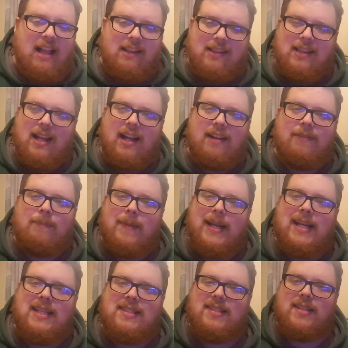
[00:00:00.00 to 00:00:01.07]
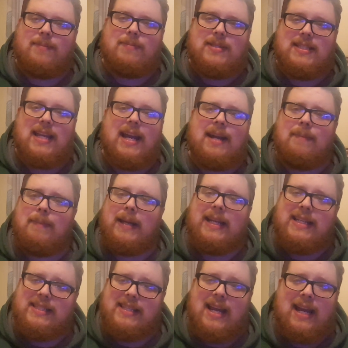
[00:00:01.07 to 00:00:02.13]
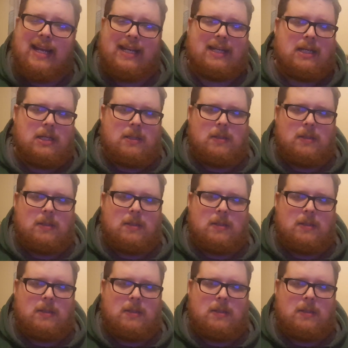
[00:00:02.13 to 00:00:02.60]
love me some Sami Zayn.